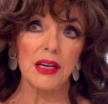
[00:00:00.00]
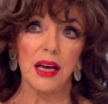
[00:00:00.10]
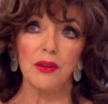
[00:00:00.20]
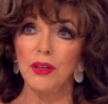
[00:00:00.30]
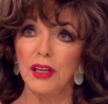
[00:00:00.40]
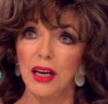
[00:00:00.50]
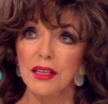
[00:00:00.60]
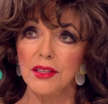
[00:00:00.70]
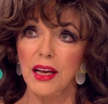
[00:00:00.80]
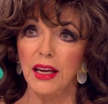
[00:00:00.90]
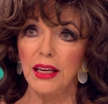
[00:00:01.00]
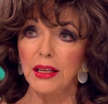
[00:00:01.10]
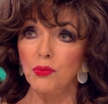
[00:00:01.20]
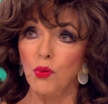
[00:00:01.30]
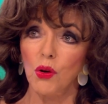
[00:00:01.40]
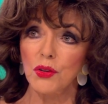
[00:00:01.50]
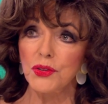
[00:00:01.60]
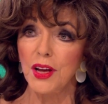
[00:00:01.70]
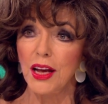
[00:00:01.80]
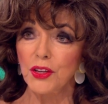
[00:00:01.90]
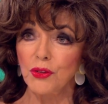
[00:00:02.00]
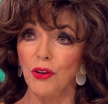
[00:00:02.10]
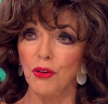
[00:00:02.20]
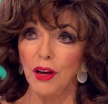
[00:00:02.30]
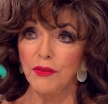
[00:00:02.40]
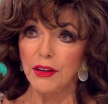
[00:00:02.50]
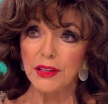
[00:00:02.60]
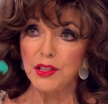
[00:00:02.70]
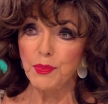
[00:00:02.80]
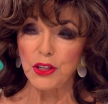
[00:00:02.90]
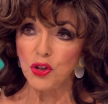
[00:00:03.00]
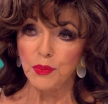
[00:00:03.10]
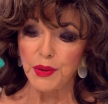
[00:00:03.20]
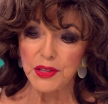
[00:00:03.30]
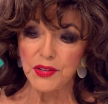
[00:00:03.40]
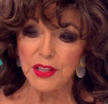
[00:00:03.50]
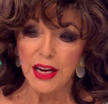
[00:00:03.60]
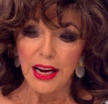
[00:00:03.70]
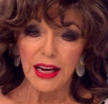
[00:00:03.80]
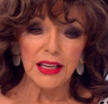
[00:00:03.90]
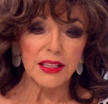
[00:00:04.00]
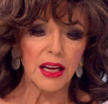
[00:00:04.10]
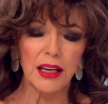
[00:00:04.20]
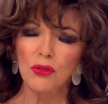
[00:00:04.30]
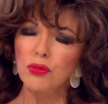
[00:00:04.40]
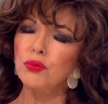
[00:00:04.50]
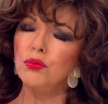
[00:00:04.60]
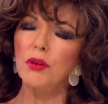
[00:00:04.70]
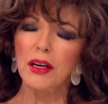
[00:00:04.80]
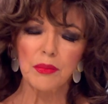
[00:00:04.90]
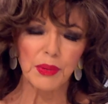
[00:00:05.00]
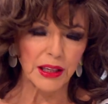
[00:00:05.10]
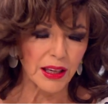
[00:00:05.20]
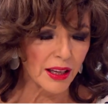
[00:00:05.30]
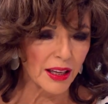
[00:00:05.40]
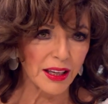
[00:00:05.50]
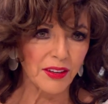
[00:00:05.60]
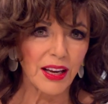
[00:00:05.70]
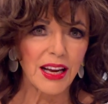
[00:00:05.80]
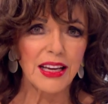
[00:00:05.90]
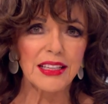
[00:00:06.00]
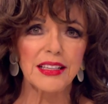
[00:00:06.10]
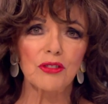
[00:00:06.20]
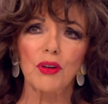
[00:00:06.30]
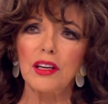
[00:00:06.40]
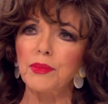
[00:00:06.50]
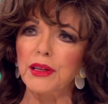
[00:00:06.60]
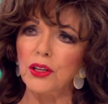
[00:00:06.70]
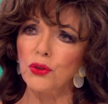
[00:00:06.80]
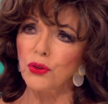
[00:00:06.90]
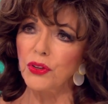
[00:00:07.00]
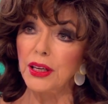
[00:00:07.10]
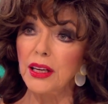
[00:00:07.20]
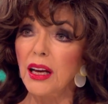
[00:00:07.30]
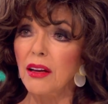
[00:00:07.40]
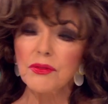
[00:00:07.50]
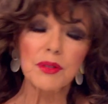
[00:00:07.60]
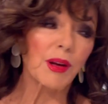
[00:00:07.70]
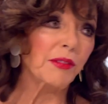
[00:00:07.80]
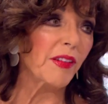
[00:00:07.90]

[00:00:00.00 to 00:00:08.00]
and I realized that he was, you know, a very special person. He's incredibly kind, he's incredibly good, he loves my